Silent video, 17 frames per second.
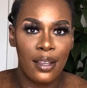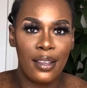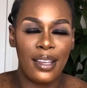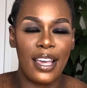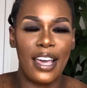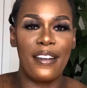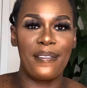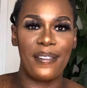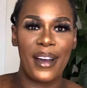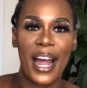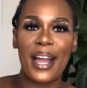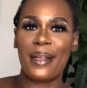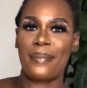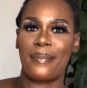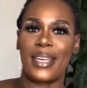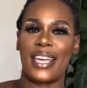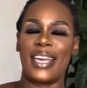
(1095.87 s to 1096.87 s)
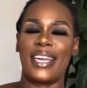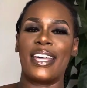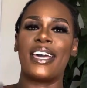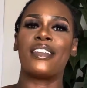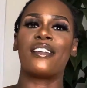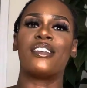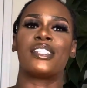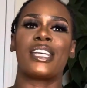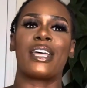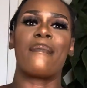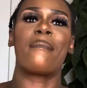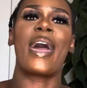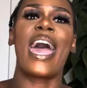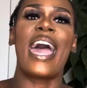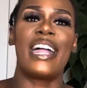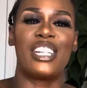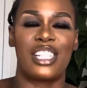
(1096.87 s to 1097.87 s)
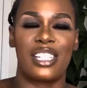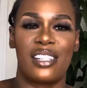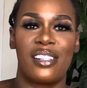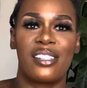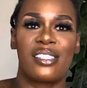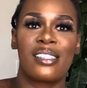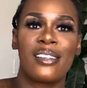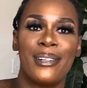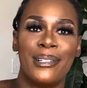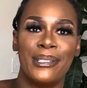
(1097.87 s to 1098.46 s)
Environment, energy, matches.